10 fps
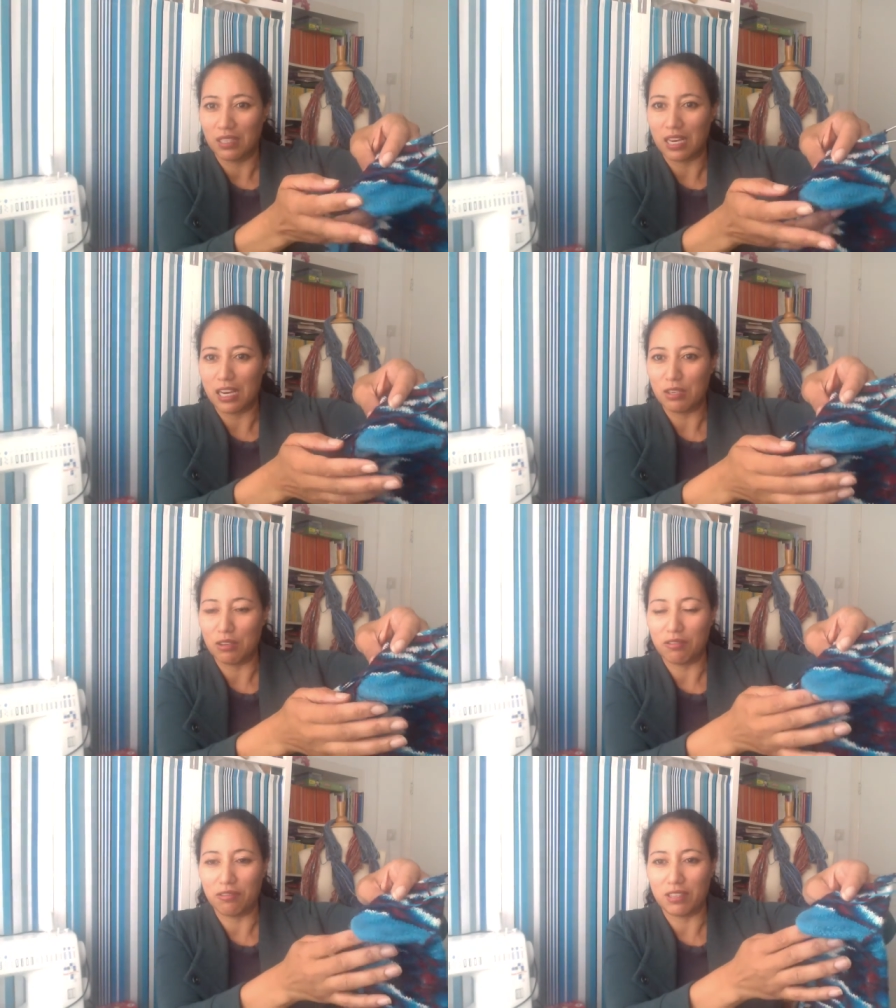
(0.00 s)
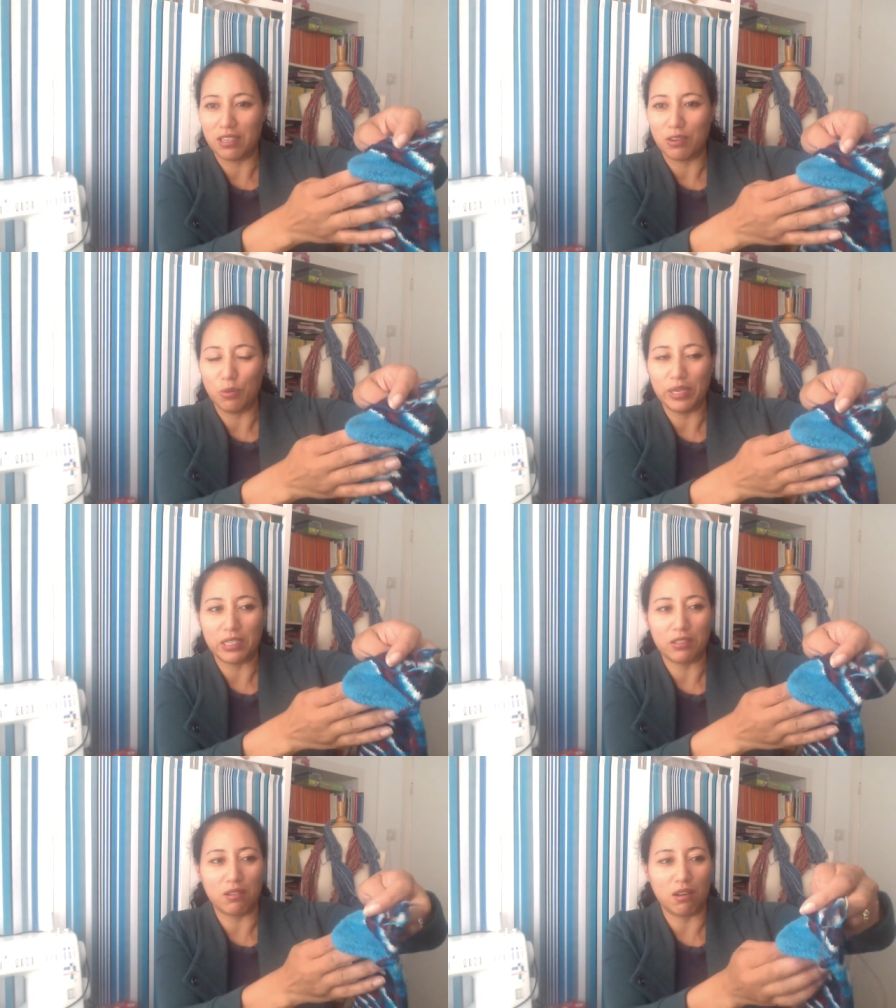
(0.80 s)
kind of
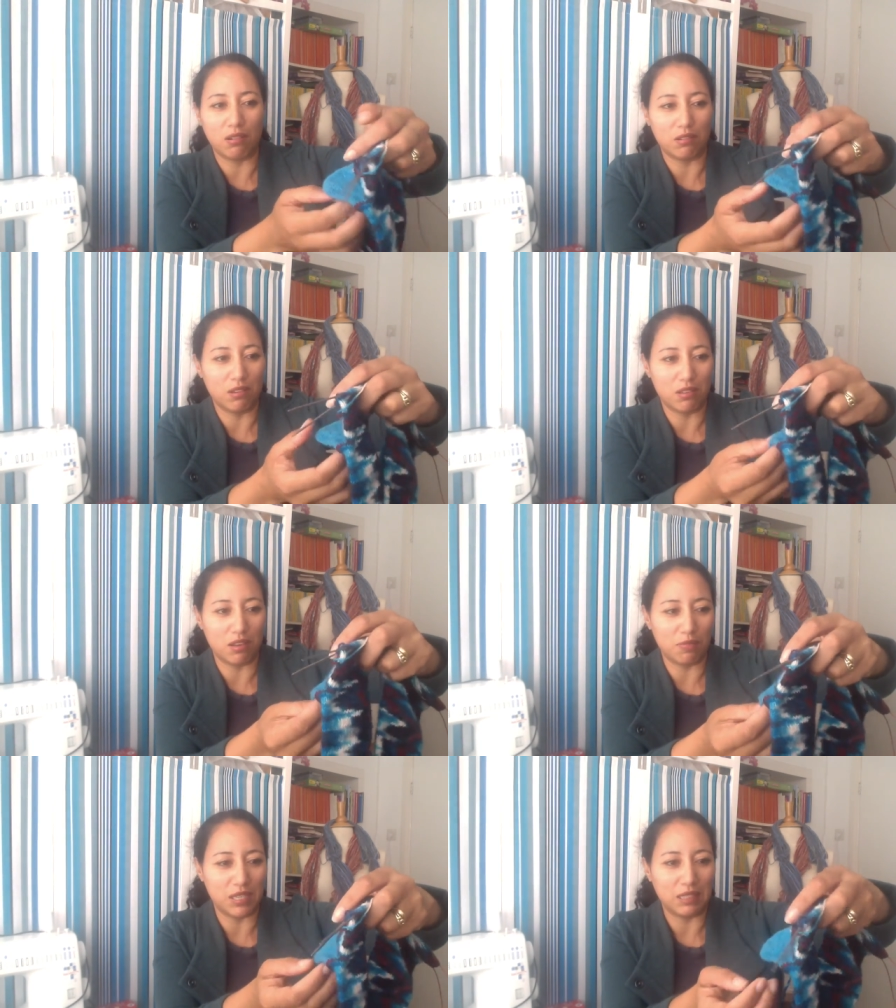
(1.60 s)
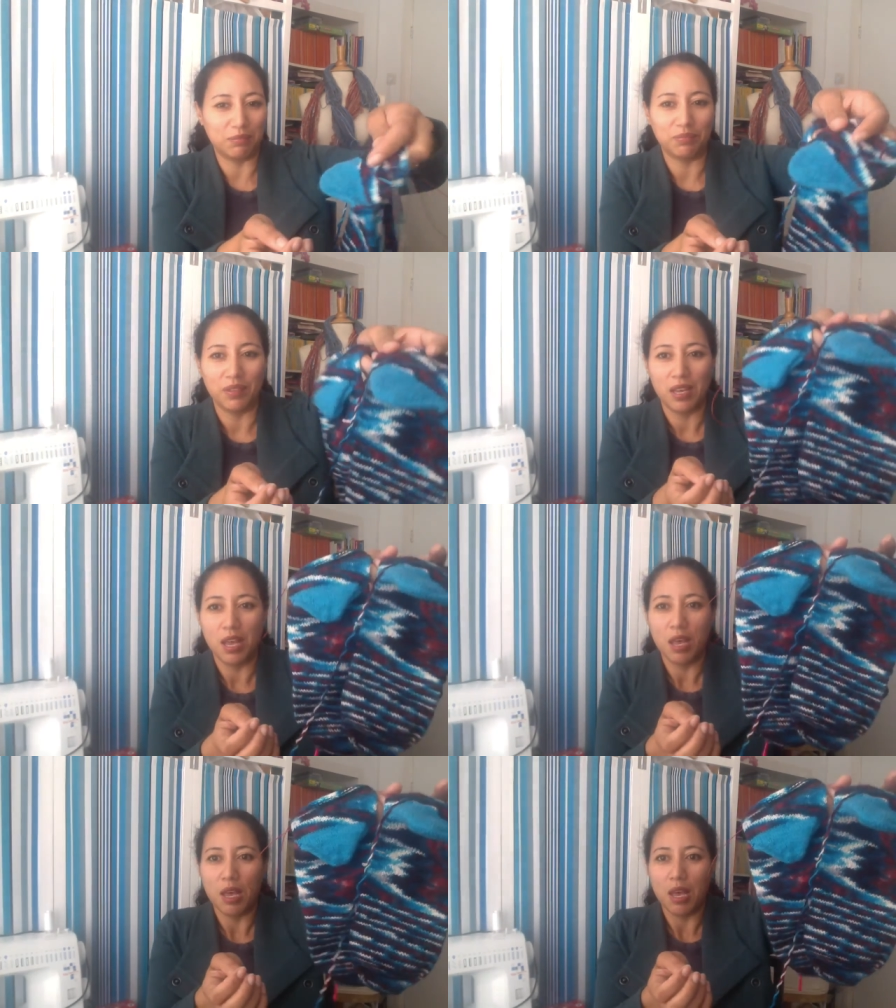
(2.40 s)
weird tongue something.
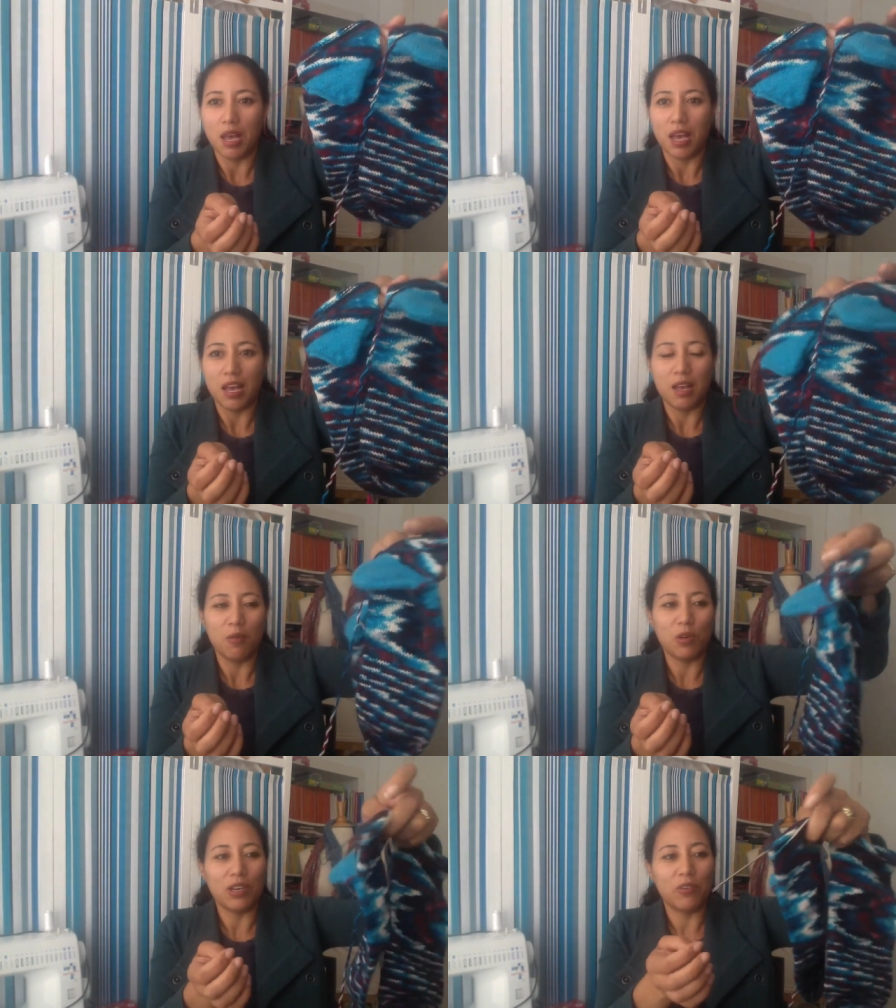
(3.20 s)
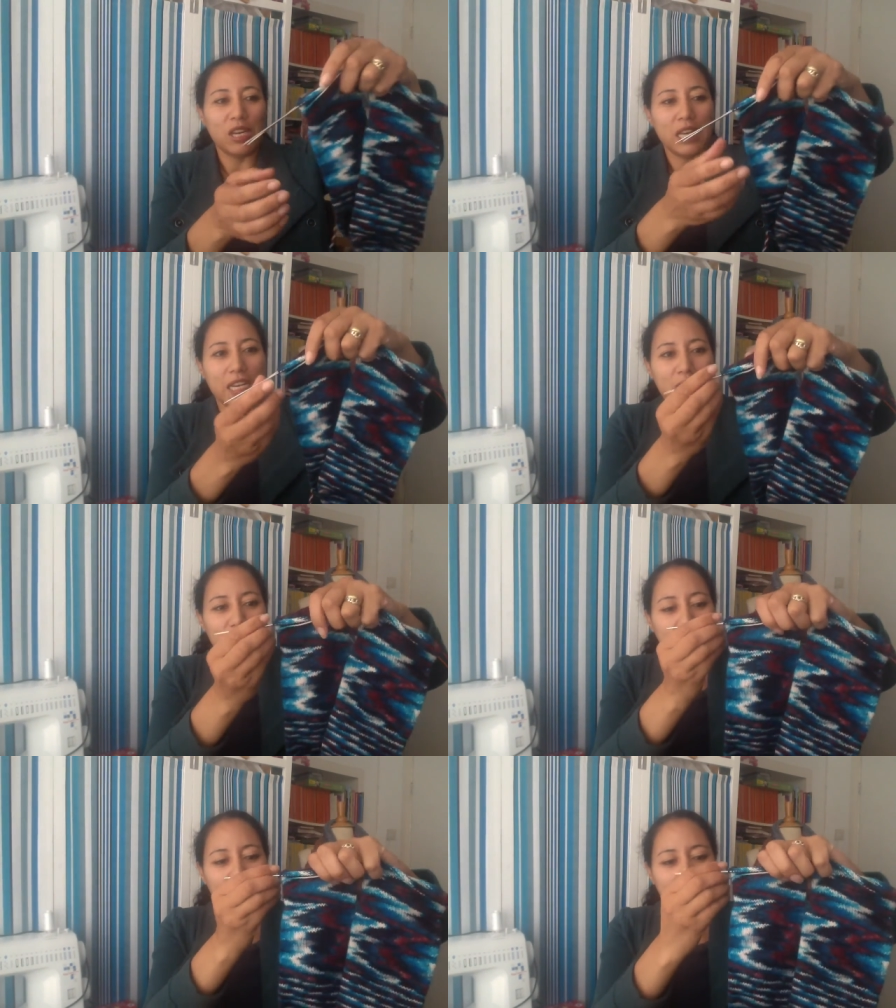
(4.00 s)
What I really
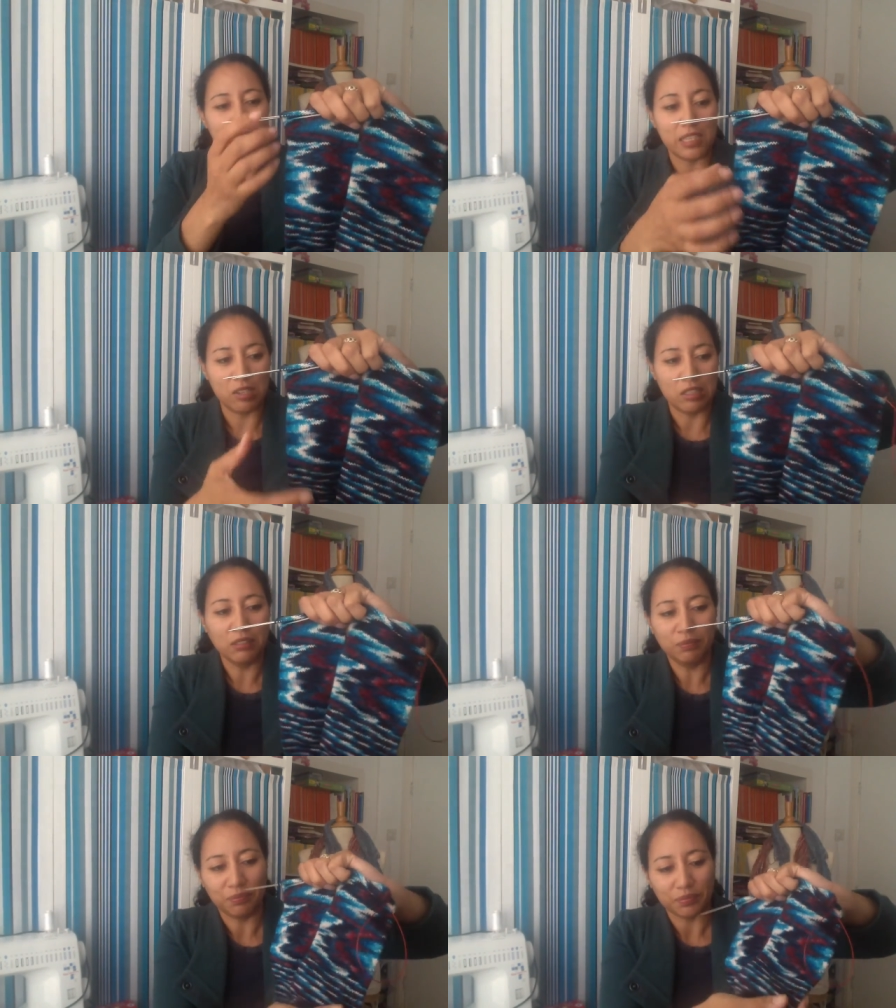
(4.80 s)
enjoy is the yarn.